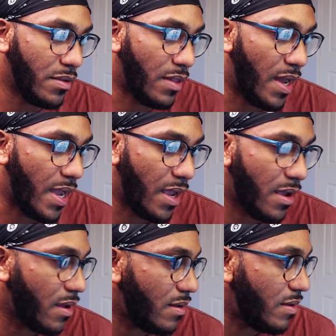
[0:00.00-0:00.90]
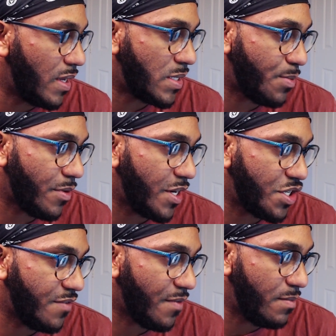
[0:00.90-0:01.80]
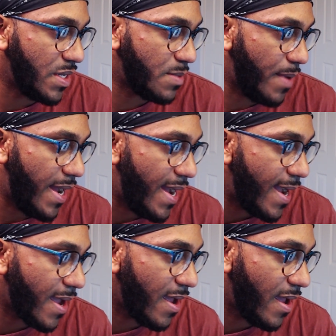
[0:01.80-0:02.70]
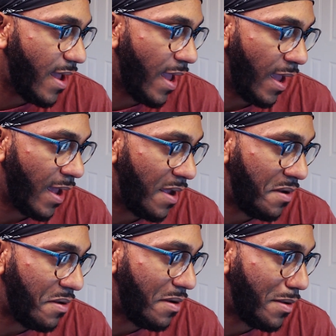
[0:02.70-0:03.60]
like inspiration from this pack and